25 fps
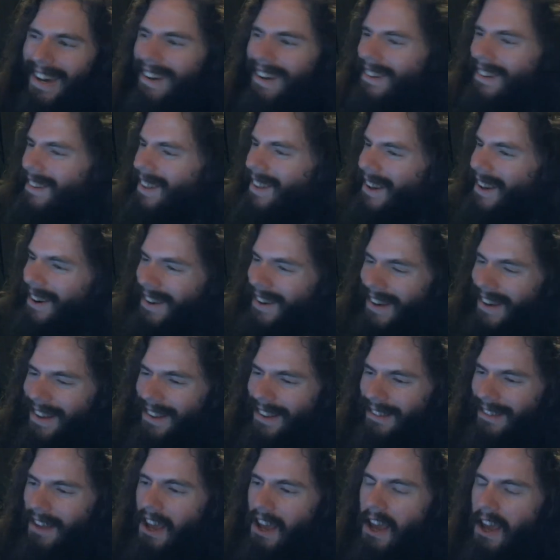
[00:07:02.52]

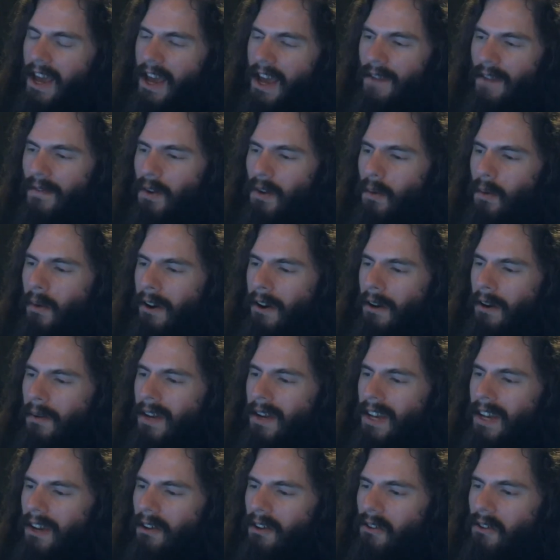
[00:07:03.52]
hilarious if you want to
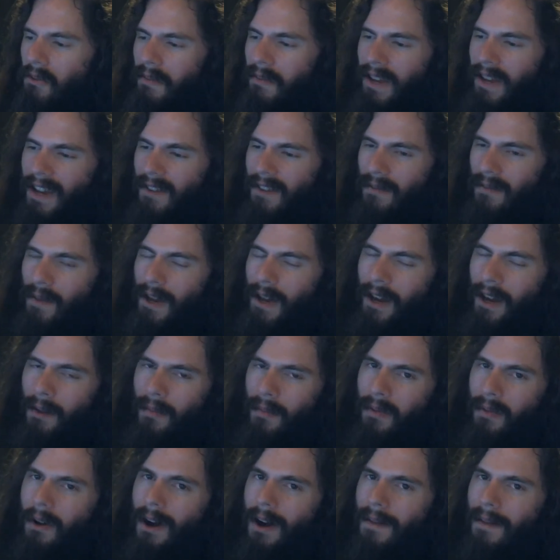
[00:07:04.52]
accuse me of being a
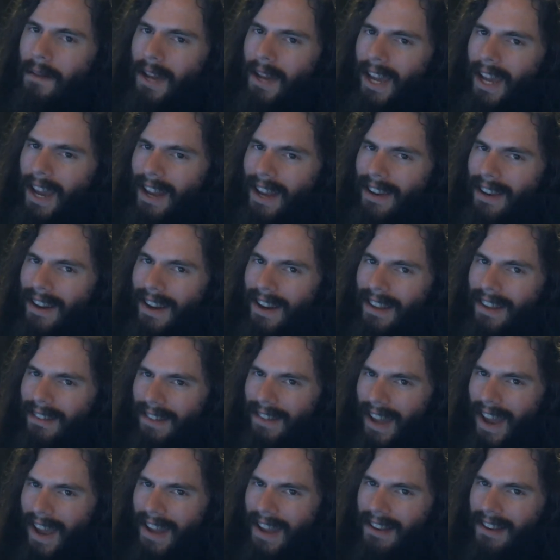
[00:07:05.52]

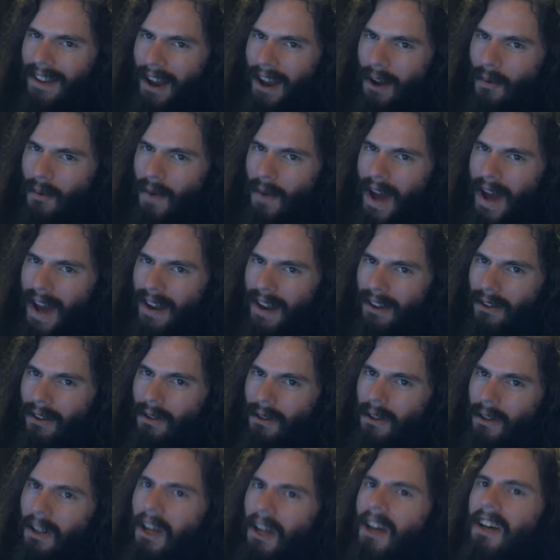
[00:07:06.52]
propagandized anti
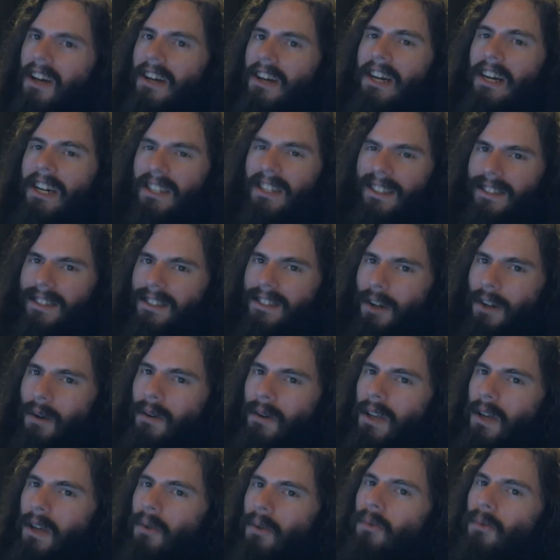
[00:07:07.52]
radical,
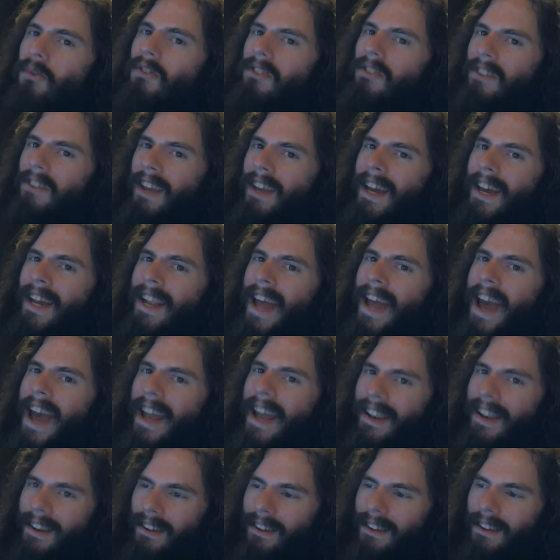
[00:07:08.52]
don't use
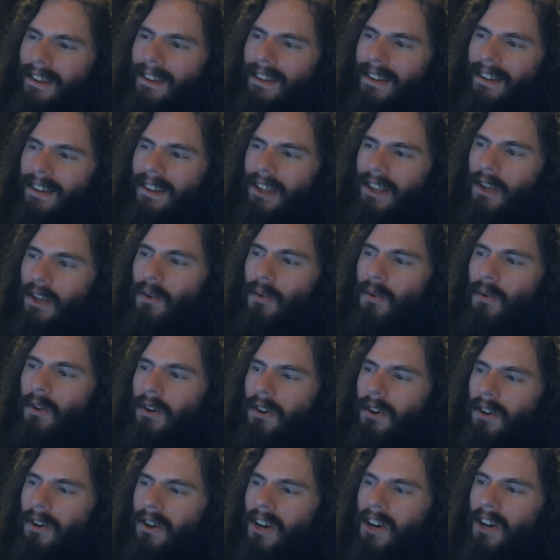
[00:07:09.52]
CNN. You
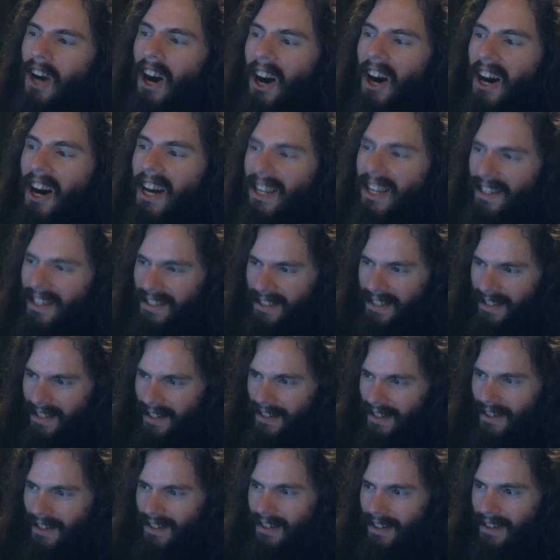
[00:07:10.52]
cunt.
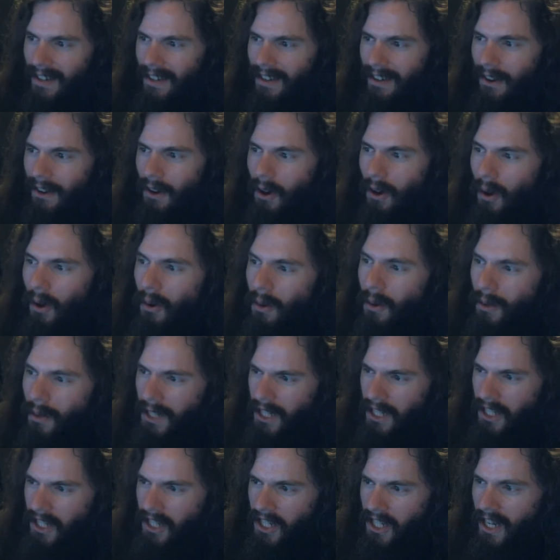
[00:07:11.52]

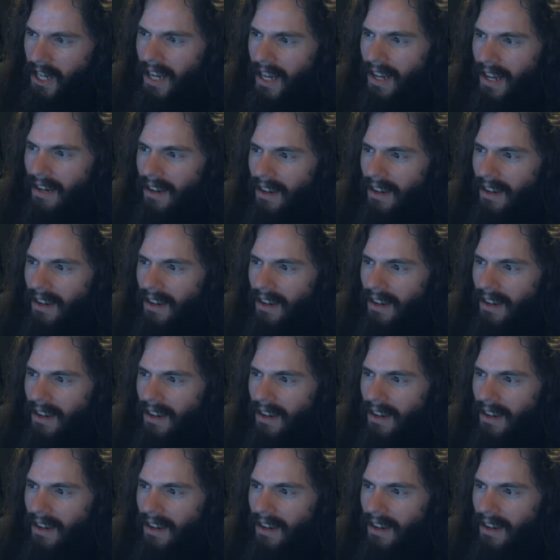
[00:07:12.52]
Holy shit.